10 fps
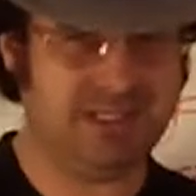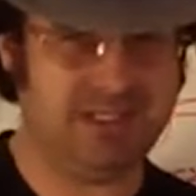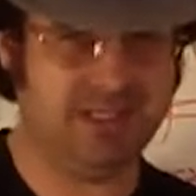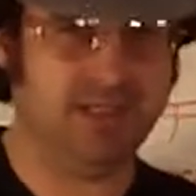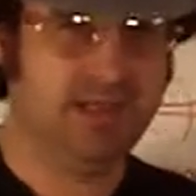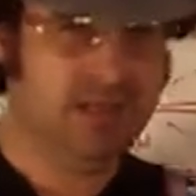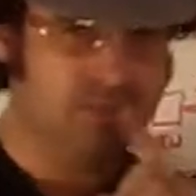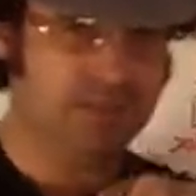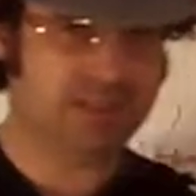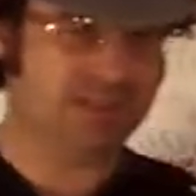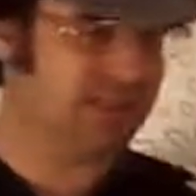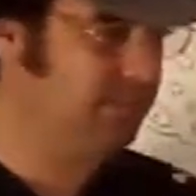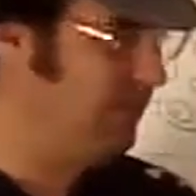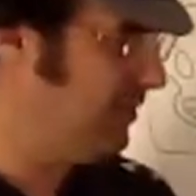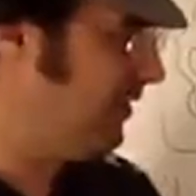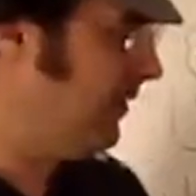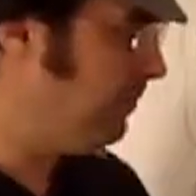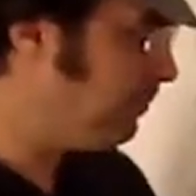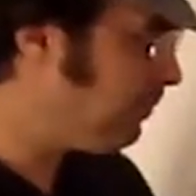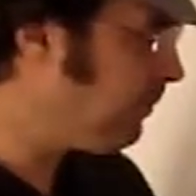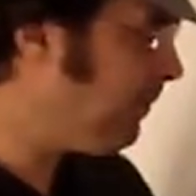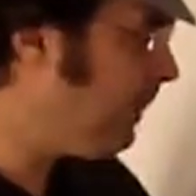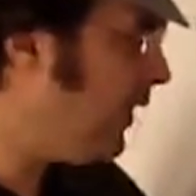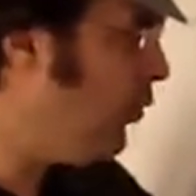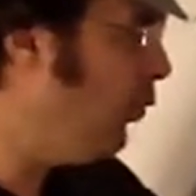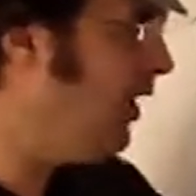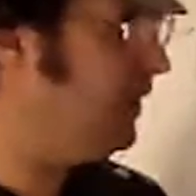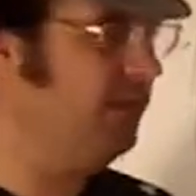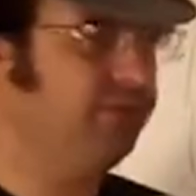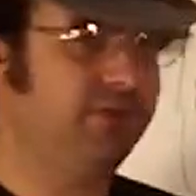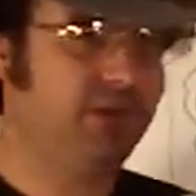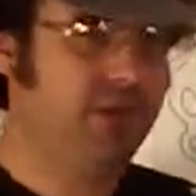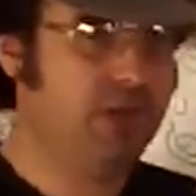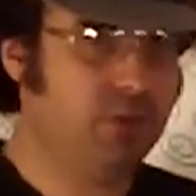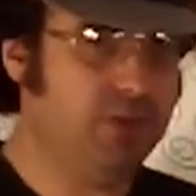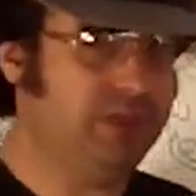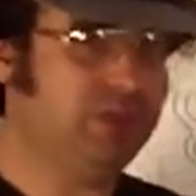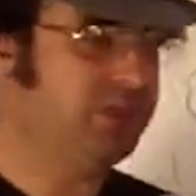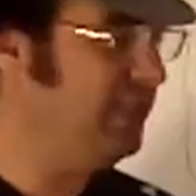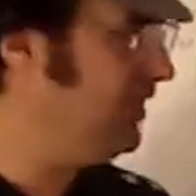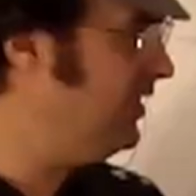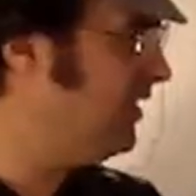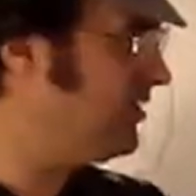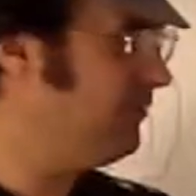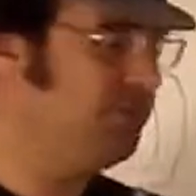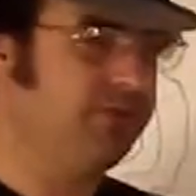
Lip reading: kinda, but let's think about that. What if we took the index of